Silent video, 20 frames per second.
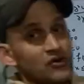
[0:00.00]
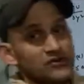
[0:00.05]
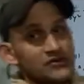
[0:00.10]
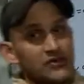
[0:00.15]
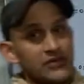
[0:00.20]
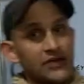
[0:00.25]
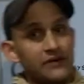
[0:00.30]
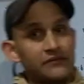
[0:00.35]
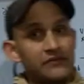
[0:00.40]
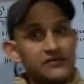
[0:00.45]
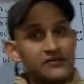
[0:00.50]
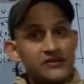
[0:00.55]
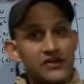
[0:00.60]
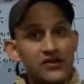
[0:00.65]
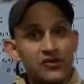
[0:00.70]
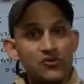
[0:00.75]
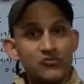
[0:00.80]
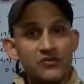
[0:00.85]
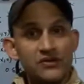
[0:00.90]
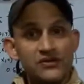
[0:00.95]
syllabus, then
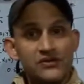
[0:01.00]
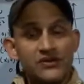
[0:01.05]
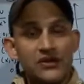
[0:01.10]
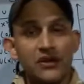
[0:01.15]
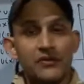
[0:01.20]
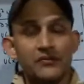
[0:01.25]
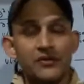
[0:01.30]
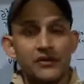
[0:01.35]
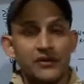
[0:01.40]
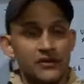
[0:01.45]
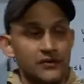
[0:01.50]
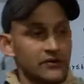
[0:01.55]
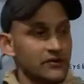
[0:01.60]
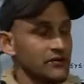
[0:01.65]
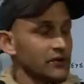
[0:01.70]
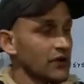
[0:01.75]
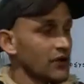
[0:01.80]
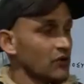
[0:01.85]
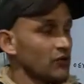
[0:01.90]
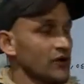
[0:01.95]
you must come here.
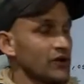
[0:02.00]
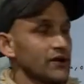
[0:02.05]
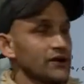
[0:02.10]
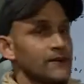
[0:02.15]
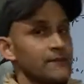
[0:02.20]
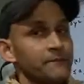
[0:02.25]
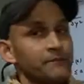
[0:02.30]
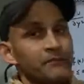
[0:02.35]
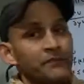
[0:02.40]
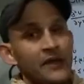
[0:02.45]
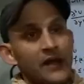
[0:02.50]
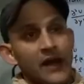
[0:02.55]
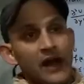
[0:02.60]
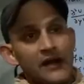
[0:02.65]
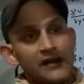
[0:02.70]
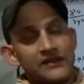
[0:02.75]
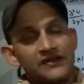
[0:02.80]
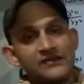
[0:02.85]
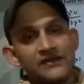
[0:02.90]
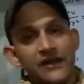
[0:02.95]
Okay,
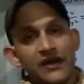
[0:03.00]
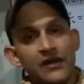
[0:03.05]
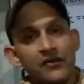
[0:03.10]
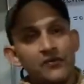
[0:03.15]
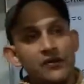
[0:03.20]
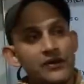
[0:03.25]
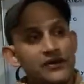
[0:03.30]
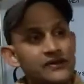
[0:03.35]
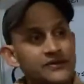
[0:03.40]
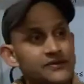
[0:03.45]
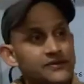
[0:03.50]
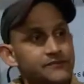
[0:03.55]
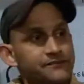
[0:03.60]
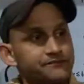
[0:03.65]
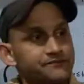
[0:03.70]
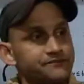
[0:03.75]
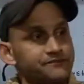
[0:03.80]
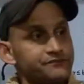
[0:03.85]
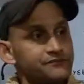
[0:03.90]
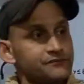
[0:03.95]
and the second one is,
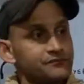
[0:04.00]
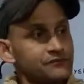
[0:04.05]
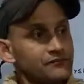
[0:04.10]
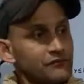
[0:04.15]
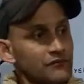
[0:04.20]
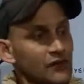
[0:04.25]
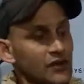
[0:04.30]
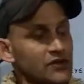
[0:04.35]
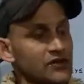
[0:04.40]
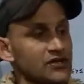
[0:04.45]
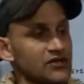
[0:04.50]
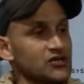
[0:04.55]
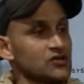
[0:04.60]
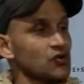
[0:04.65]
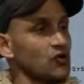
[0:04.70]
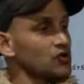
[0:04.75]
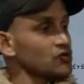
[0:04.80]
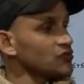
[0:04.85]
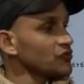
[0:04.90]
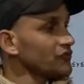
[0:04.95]
this is
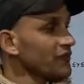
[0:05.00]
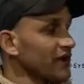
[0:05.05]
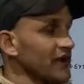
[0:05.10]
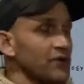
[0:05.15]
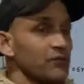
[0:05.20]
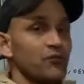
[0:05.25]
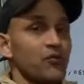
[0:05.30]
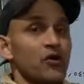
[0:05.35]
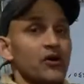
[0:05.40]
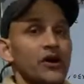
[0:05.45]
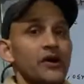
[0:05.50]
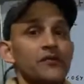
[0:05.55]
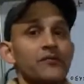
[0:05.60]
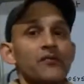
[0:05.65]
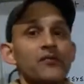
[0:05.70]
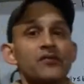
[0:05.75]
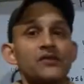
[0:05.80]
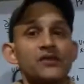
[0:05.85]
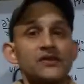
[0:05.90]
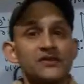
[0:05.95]
also very important
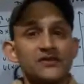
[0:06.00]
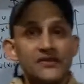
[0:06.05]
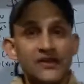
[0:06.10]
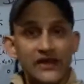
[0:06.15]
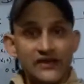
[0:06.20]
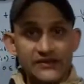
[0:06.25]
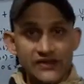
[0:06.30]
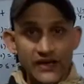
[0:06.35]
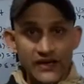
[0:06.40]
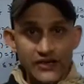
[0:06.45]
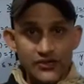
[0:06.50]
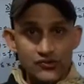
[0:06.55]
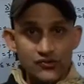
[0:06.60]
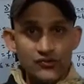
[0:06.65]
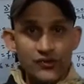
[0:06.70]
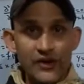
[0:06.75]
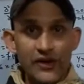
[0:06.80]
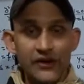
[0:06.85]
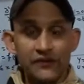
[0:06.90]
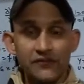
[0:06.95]
for the CSIR
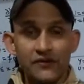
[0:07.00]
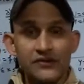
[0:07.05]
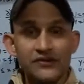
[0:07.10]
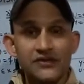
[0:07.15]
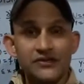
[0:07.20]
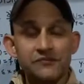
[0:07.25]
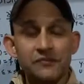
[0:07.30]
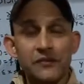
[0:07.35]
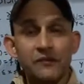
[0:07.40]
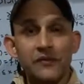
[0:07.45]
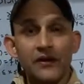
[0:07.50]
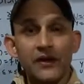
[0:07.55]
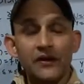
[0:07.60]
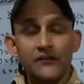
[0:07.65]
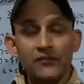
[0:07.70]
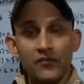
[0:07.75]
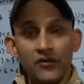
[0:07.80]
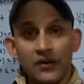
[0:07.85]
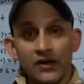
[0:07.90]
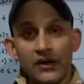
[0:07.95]
student. If you are just preparing
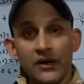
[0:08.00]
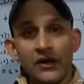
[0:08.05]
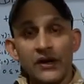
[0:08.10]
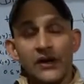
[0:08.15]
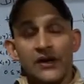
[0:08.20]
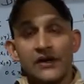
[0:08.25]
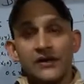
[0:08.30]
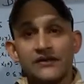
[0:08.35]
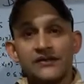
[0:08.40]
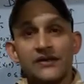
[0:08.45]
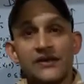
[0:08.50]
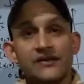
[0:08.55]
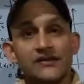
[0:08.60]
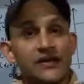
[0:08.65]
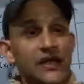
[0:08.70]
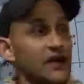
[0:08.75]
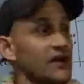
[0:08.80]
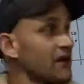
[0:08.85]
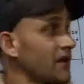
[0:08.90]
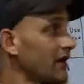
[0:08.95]
for
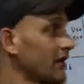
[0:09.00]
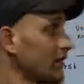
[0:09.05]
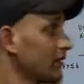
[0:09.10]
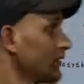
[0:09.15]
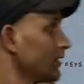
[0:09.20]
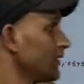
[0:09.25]
CSIR-NET,